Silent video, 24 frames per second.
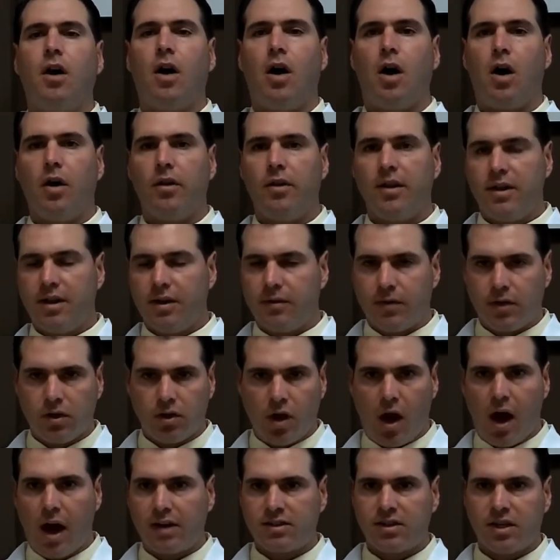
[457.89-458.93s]
all the
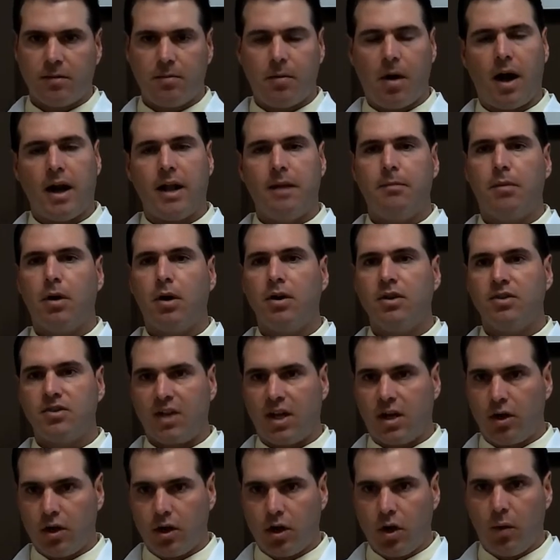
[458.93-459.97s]
different toxic body burdens
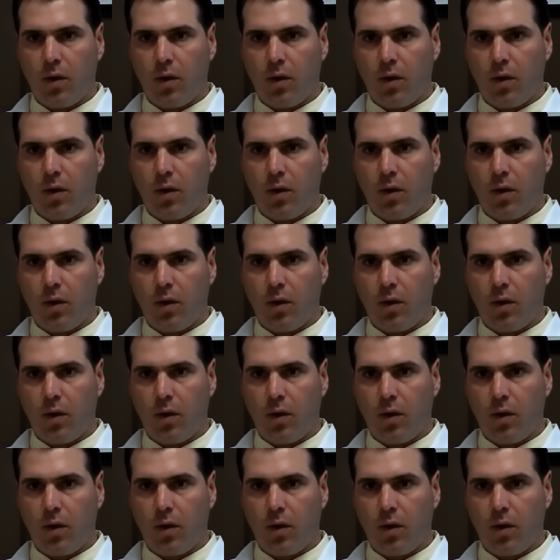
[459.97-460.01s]
that are